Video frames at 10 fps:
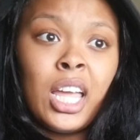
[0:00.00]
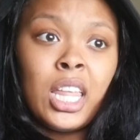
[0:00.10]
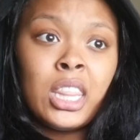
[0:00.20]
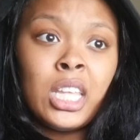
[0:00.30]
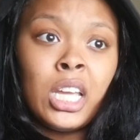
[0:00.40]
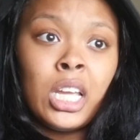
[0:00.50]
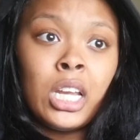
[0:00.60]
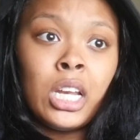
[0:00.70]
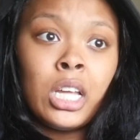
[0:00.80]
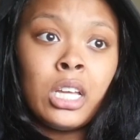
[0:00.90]
And
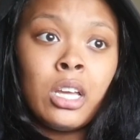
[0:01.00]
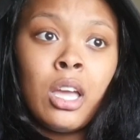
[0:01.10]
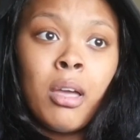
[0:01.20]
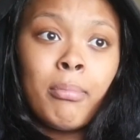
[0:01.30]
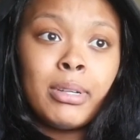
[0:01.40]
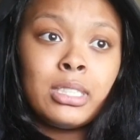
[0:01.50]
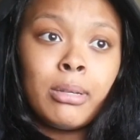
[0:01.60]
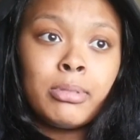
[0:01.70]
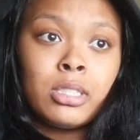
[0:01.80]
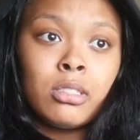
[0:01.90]
then my
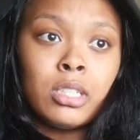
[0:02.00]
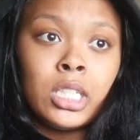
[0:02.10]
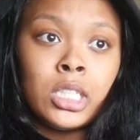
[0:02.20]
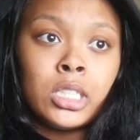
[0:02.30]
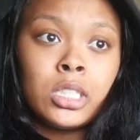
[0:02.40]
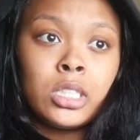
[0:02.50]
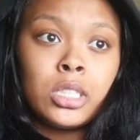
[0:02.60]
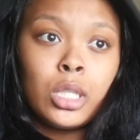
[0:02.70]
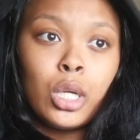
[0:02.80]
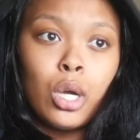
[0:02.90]
stepsister needs
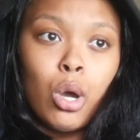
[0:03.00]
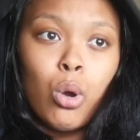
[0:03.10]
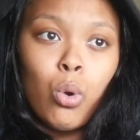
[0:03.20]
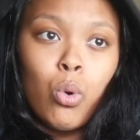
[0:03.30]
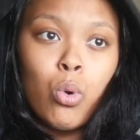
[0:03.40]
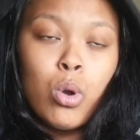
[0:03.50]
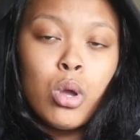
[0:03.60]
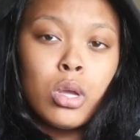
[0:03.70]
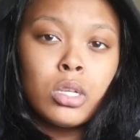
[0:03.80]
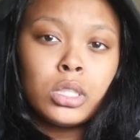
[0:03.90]
to go,
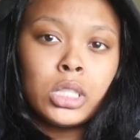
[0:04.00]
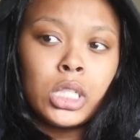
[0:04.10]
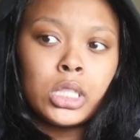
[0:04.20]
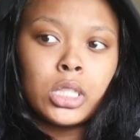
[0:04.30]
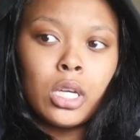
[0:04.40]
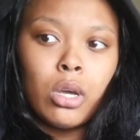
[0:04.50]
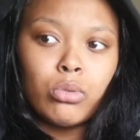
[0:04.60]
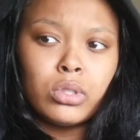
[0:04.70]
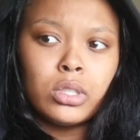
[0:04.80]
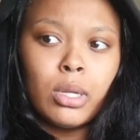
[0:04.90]
she needs to
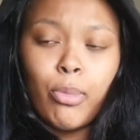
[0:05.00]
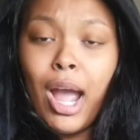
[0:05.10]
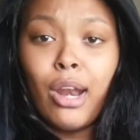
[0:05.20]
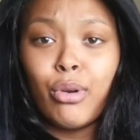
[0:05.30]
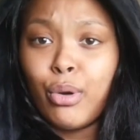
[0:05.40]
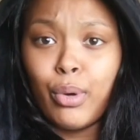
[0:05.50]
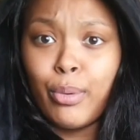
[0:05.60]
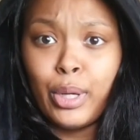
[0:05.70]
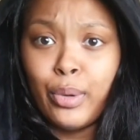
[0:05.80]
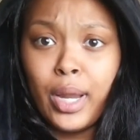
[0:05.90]
go somewhere. I don't know where
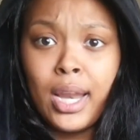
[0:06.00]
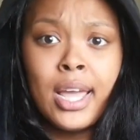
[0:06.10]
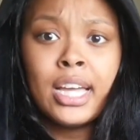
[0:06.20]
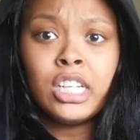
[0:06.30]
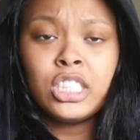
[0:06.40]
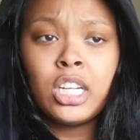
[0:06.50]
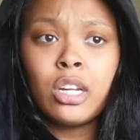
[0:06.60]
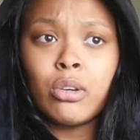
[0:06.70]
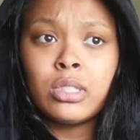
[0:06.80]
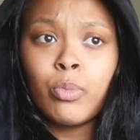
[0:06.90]
we're going. She
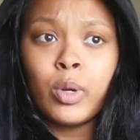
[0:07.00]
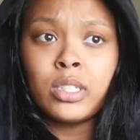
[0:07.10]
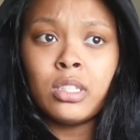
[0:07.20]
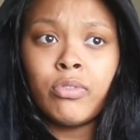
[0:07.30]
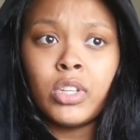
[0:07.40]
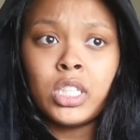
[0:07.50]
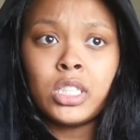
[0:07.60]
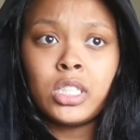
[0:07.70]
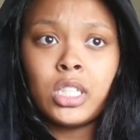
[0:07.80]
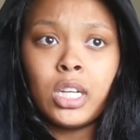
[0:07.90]
needs to go somewhere to
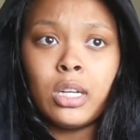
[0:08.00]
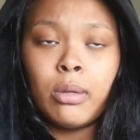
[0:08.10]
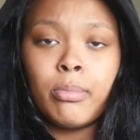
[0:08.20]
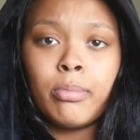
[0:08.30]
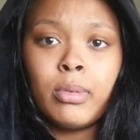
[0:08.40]
finish um,